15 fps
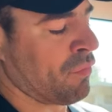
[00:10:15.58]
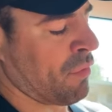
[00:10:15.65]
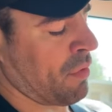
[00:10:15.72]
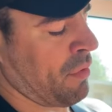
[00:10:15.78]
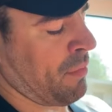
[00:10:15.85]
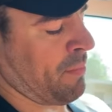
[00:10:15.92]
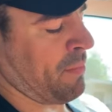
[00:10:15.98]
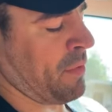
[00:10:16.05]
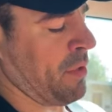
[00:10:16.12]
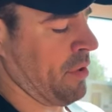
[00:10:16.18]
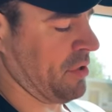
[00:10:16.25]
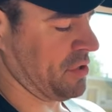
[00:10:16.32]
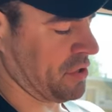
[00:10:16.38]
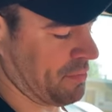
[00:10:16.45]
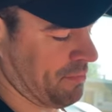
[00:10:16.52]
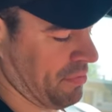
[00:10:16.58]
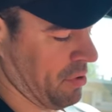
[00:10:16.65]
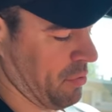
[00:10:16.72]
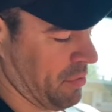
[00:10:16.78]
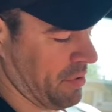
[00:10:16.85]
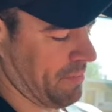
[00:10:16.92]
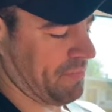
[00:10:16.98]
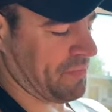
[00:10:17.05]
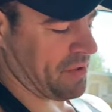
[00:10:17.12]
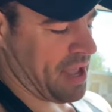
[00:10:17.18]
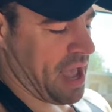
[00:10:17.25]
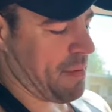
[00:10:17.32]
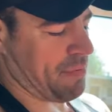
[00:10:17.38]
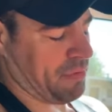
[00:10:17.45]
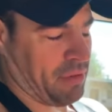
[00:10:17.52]
you just blew a
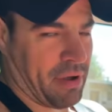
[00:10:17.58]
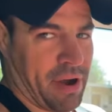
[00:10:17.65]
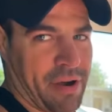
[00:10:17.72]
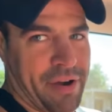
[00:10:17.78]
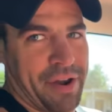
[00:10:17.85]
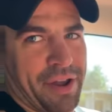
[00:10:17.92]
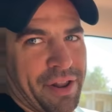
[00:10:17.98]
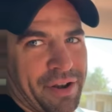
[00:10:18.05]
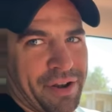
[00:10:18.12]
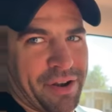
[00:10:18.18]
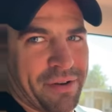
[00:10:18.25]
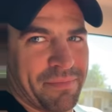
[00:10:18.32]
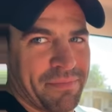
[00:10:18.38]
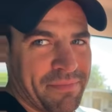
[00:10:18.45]
capillary in your